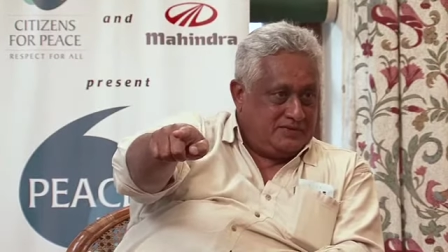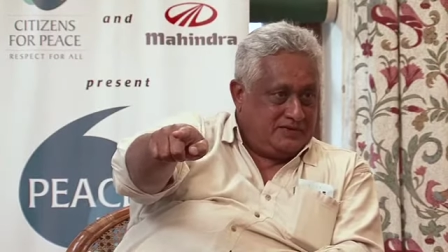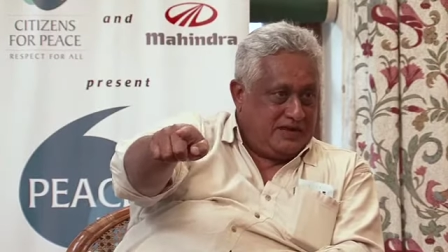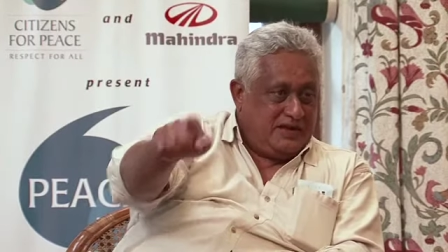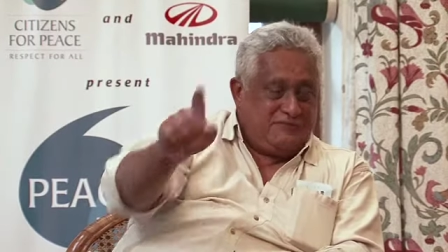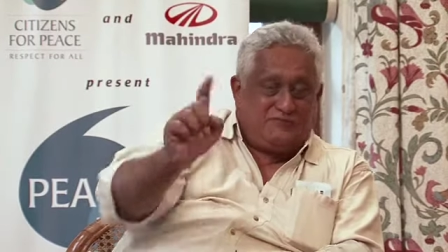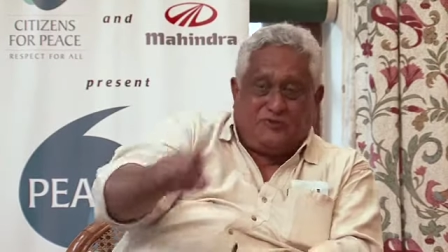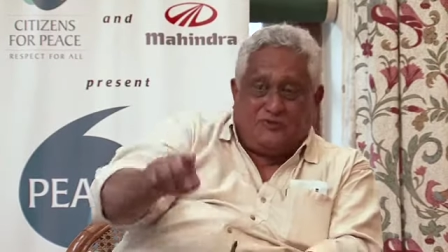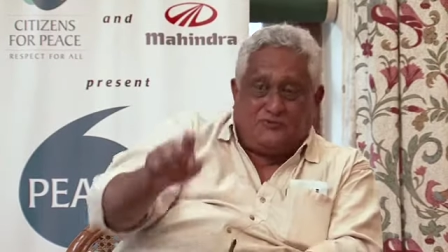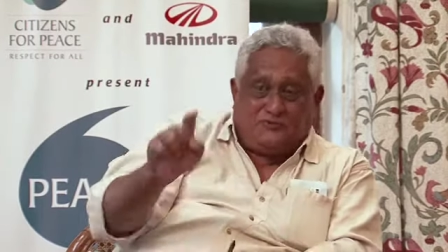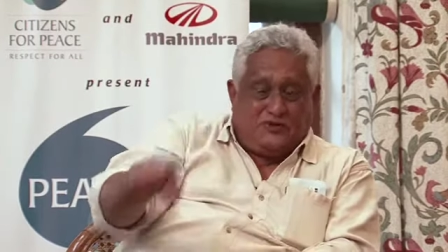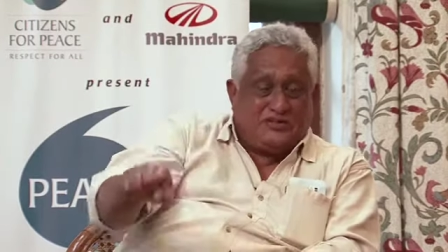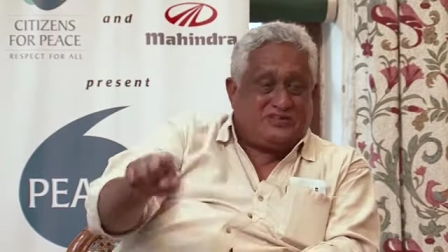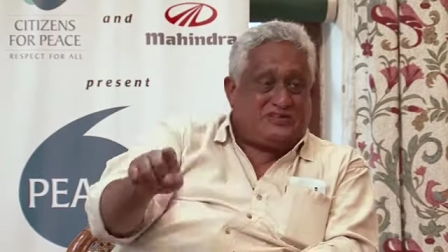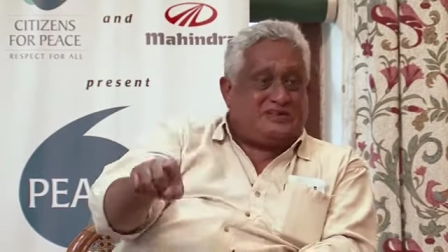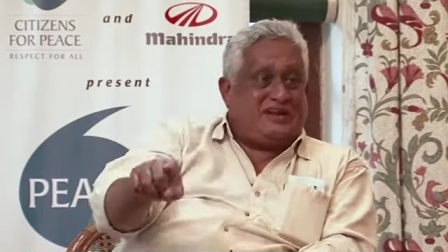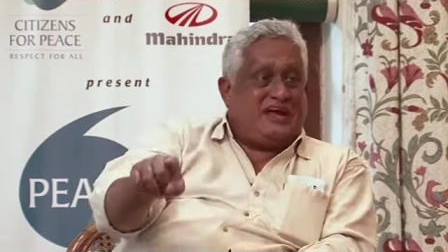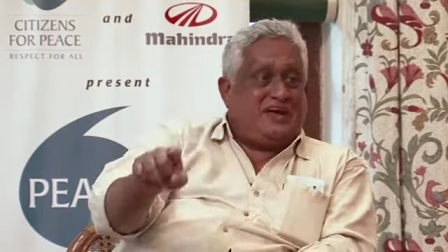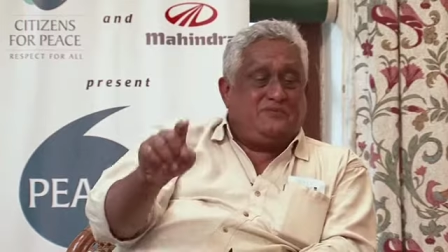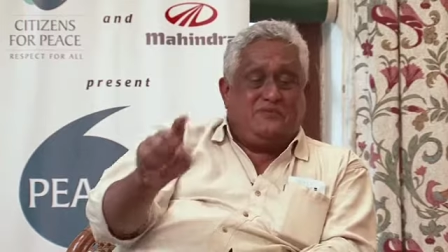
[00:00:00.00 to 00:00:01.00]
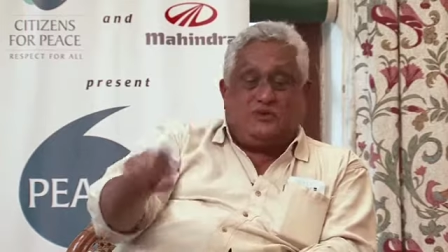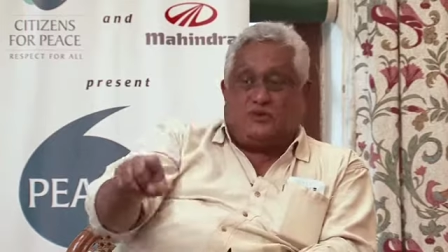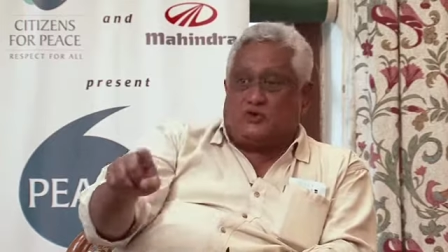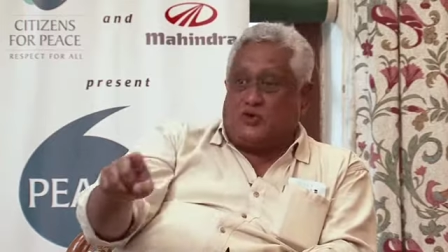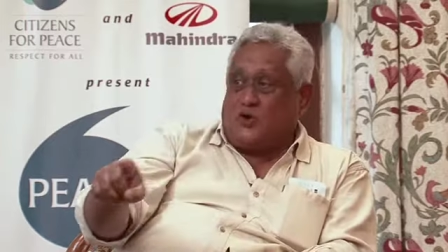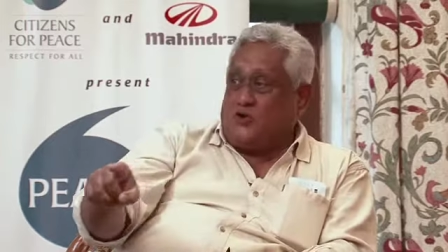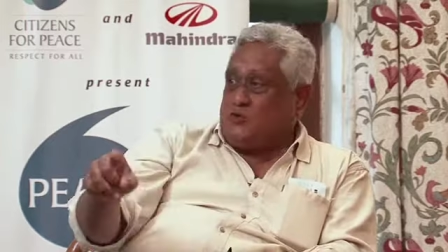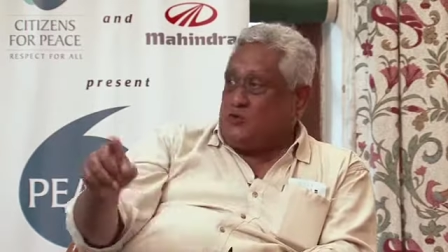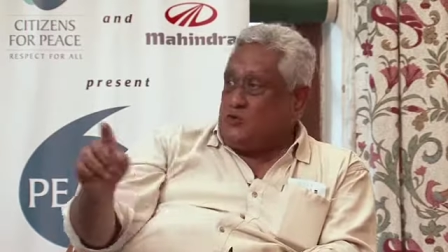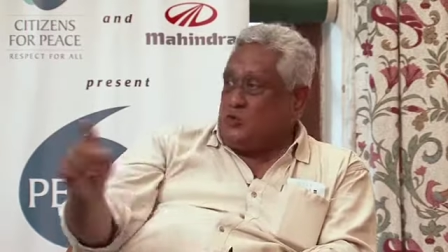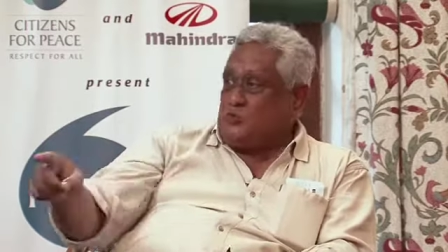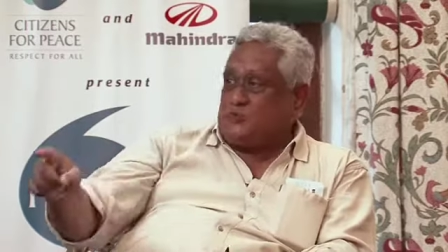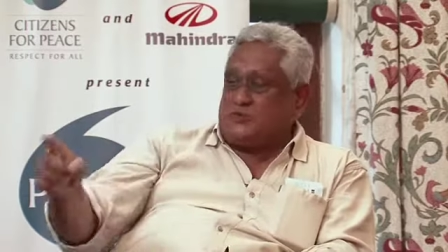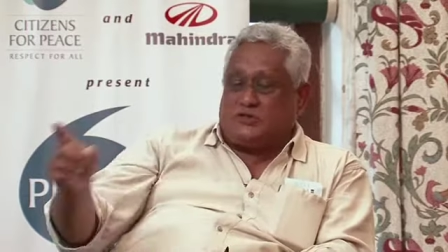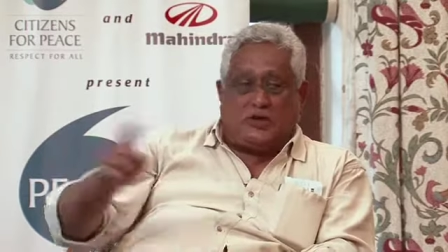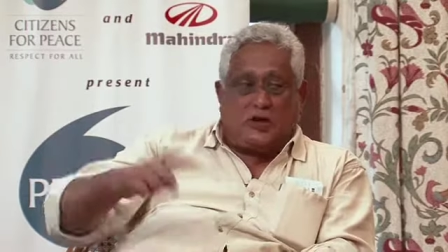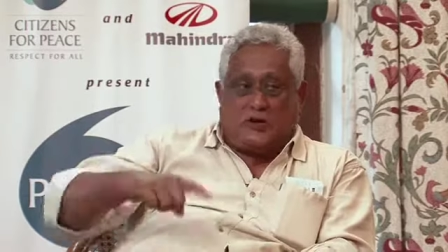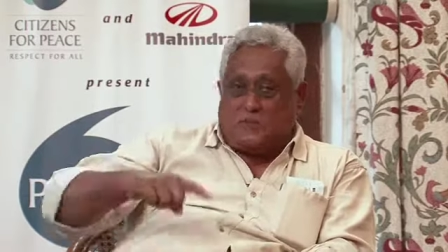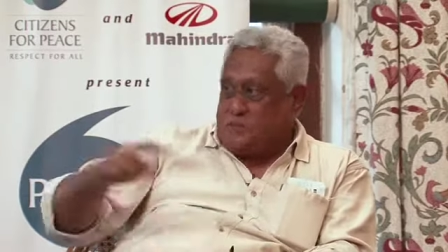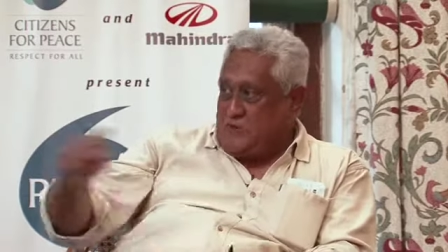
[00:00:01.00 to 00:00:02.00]
And for the first time, we saw groups
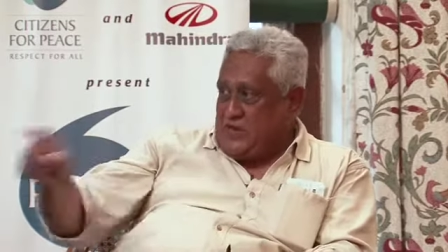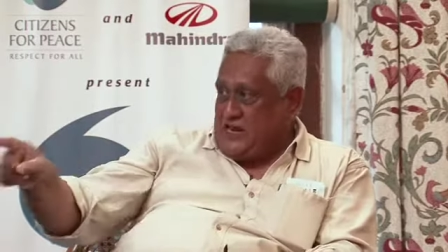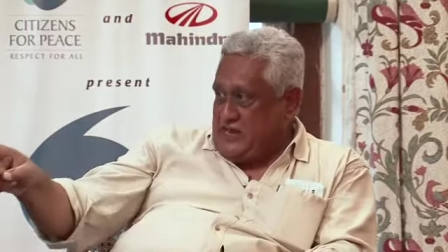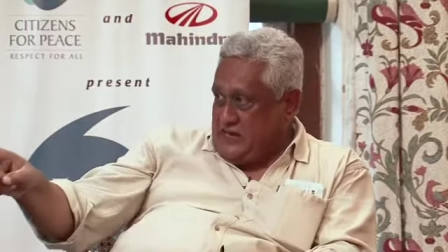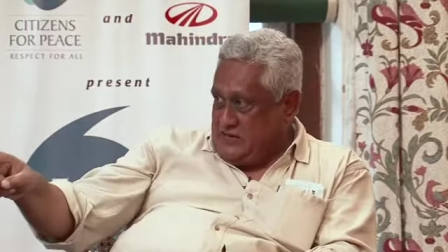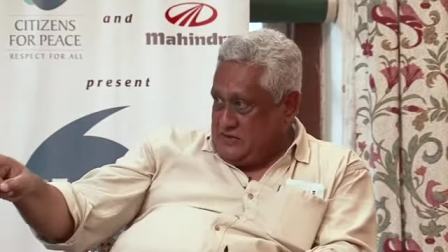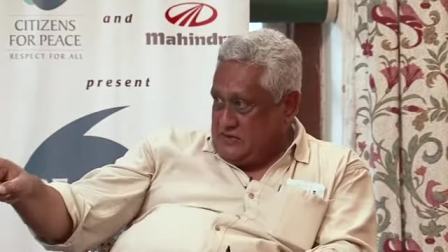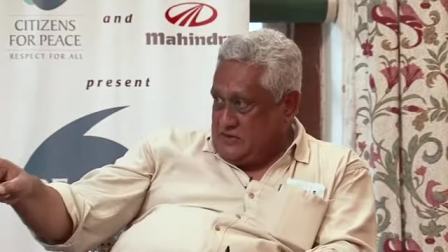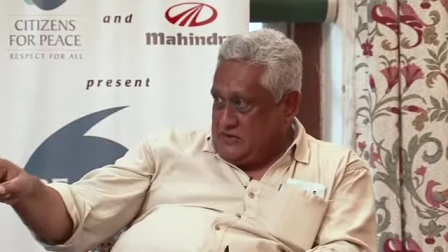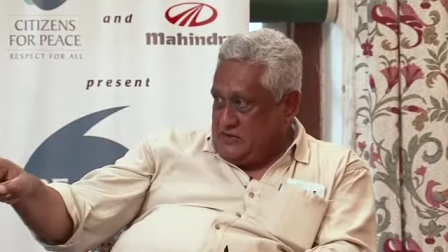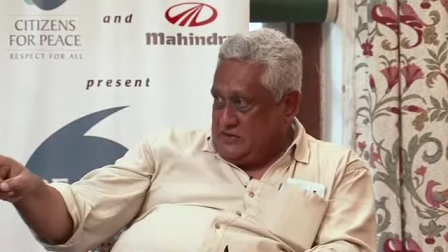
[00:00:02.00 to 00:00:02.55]
not playing,